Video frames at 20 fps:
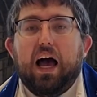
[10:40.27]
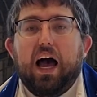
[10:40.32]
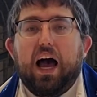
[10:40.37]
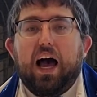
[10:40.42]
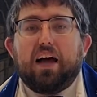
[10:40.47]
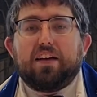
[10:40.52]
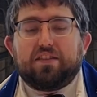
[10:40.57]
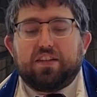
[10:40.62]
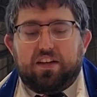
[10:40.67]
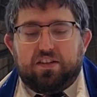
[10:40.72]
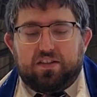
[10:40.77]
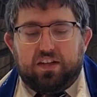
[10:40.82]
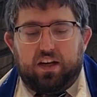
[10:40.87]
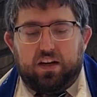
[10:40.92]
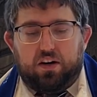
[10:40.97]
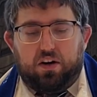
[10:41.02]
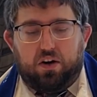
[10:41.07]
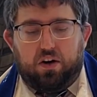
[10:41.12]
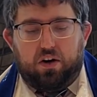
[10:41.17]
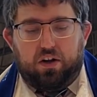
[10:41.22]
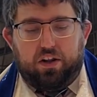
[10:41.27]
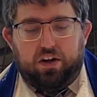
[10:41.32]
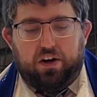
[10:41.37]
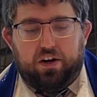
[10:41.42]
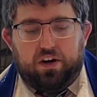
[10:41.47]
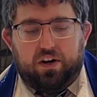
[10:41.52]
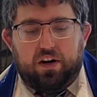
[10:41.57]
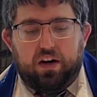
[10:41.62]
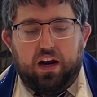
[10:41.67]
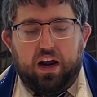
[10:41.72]
As I said
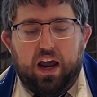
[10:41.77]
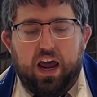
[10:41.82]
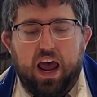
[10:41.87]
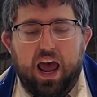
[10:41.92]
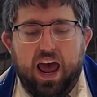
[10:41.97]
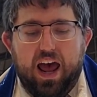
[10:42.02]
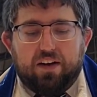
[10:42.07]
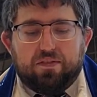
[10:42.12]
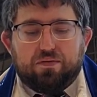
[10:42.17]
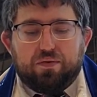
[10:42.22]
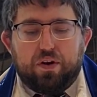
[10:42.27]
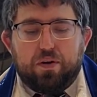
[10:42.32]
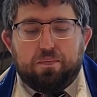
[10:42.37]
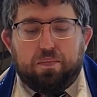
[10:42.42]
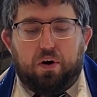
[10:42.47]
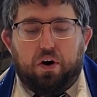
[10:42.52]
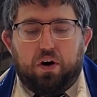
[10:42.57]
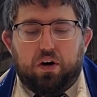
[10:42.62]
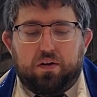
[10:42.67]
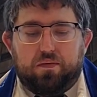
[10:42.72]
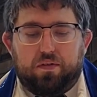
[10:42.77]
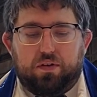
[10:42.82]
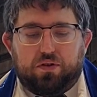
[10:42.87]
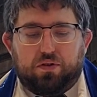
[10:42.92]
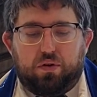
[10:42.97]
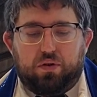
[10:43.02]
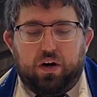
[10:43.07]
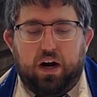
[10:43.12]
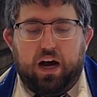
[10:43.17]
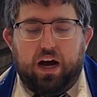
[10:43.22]
earlier, every part of the
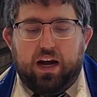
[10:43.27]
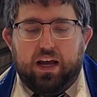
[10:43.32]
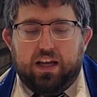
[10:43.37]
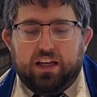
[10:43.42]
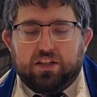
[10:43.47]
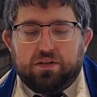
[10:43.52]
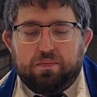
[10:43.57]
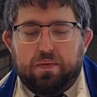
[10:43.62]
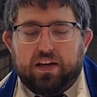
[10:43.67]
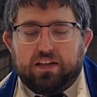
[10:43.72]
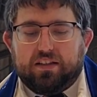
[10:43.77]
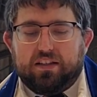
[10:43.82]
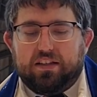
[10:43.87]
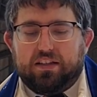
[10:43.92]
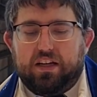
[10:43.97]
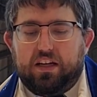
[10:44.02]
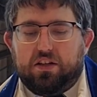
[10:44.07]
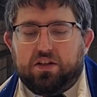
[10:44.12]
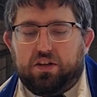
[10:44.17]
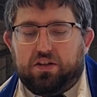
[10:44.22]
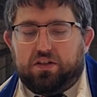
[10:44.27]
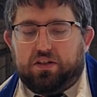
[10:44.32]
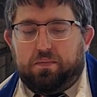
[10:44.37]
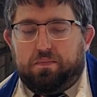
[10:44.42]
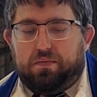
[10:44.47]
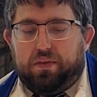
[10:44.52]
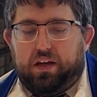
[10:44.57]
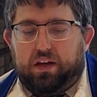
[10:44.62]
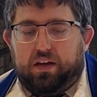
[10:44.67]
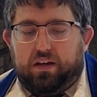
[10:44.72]
Torah is meant to teach us
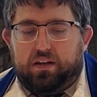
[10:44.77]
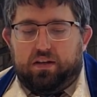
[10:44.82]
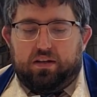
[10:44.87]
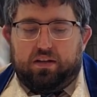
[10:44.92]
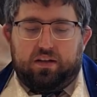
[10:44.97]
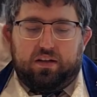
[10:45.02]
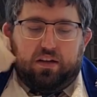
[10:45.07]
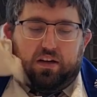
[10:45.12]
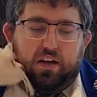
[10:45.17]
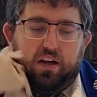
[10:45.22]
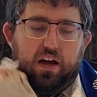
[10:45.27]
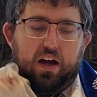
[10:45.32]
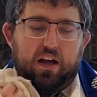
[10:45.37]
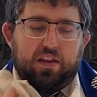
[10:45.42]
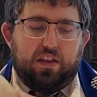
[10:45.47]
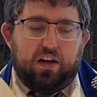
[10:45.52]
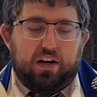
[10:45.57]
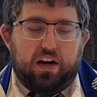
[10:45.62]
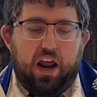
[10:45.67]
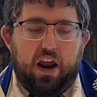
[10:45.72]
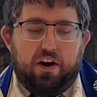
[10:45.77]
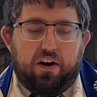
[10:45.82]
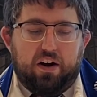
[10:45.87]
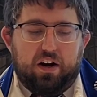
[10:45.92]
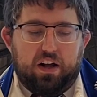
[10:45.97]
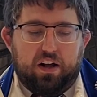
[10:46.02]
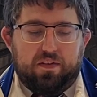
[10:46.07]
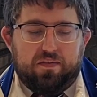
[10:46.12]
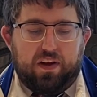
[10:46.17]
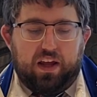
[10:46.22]
something. The
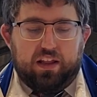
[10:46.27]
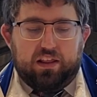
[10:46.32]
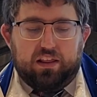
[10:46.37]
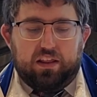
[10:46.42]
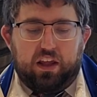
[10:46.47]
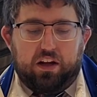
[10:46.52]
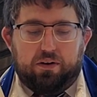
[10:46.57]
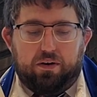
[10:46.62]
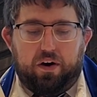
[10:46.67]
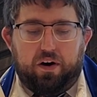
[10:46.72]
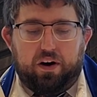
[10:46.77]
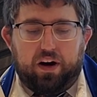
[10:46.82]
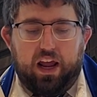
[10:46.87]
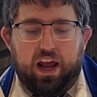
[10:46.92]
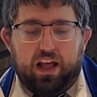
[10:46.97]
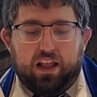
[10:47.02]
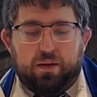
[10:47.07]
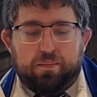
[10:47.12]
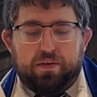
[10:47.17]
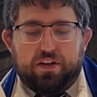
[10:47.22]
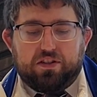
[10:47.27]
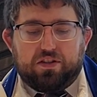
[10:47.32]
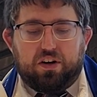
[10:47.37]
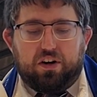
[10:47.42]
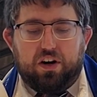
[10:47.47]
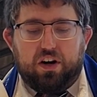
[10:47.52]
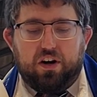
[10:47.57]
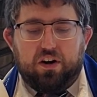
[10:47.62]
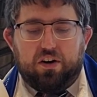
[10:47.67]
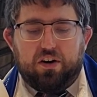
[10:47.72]
narrative and literary elements
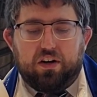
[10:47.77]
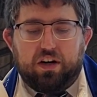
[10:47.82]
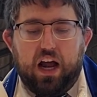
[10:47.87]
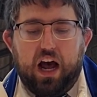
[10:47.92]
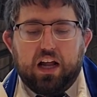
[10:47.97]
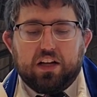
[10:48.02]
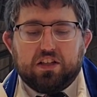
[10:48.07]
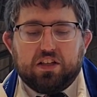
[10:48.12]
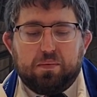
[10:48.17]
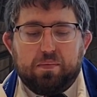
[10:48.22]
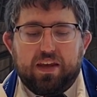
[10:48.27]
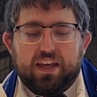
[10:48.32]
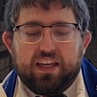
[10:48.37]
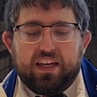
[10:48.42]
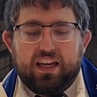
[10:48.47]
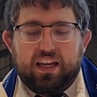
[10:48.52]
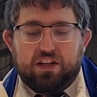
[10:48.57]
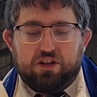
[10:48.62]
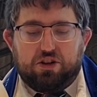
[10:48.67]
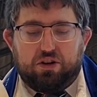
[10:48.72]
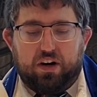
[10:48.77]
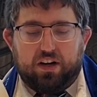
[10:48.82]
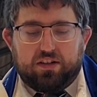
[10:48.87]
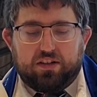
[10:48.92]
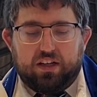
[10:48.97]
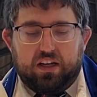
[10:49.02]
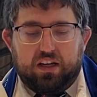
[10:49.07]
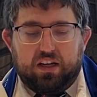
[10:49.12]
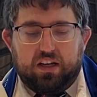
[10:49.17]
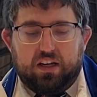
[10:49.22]
are here not to make it
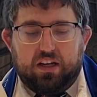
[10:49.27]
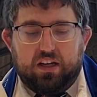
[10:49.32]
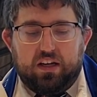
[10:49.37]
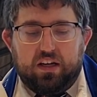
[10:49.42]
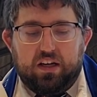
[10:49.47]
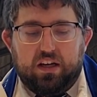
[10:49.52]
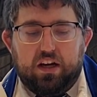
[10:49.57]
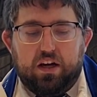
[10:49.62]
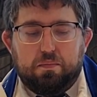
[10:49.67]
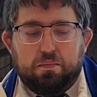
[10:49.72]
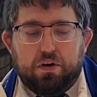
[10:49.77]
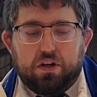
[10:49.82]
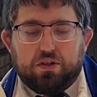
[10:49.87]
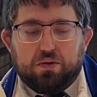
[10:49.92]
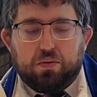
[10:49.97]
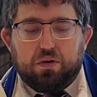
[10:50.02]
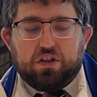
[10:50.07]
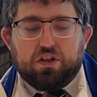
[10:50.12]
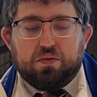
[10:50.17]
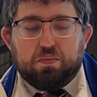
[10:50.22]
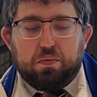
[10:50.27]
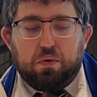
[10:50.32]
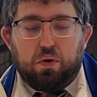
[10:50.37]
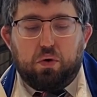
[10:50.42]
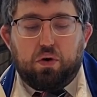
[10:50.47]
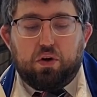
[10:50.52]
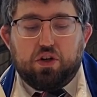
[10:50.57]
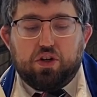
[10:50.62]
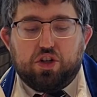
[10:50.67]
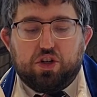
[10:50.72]
interesting, but to
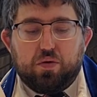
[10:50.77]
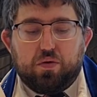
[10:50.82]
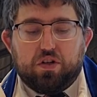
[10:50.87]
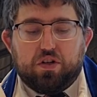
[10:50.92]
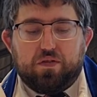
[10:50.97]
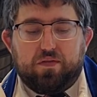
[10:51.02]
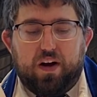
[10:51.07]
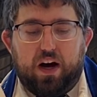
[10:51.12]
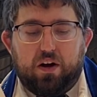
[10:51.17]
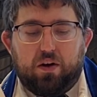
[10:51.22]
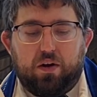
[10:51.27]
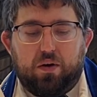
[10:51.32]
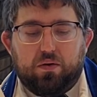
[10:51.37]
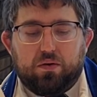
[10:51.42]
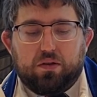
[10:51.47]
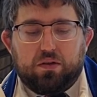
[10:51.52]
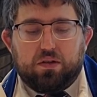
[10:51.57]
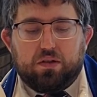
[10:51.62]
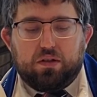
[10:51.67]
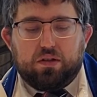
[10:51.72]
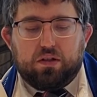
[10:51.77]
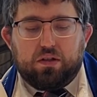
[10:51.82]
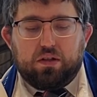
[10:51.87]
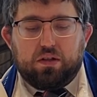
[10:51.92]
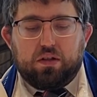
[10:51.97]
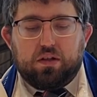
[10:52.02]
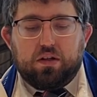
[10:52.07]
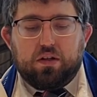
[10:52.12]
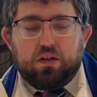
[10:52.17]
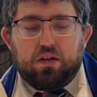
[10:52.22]
explore Jewish values.
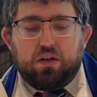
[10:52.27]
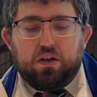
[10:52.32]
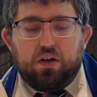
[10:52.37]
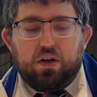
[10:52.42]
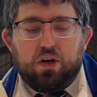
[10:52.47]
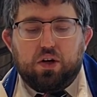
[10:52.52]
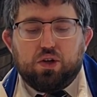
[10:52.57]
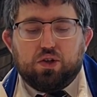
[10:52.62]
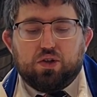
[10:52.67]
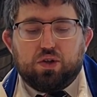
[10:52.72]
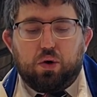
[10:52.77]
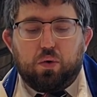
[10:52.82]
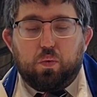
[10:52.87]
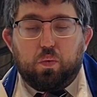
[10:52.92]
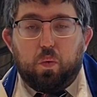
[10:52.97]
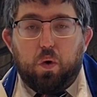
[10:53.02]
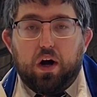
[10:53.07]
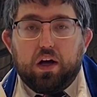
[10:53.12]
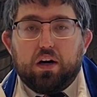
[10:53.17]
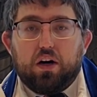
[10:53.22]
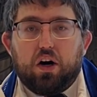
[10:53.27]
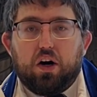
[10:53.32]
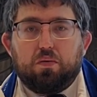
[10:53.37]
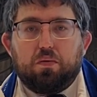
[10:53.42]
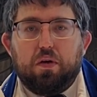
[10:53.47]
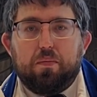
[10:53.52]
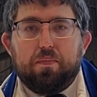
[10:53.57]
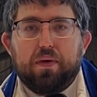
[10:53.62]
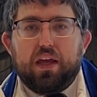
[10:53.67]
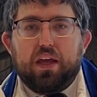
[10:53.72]
So what are
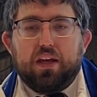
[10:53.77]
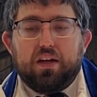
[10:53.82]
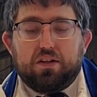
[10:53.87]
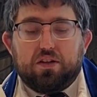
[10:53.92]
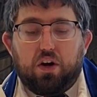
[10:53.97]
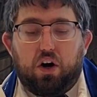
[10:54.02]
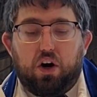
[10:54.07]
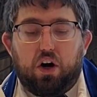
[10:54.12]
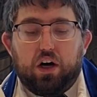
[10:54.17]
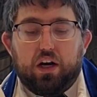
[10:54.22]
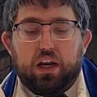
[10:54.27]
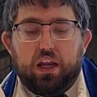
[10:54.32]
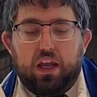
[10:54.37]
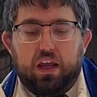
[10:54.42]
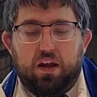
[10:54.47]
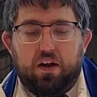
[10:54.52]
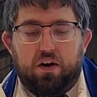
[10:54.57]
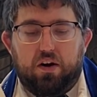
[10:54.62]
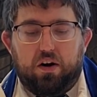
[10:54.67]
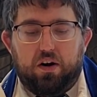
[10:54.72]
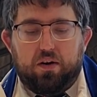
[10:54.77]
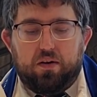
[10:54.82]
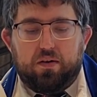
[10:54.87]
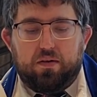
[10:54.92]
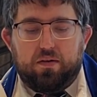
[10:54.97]
we being taught here?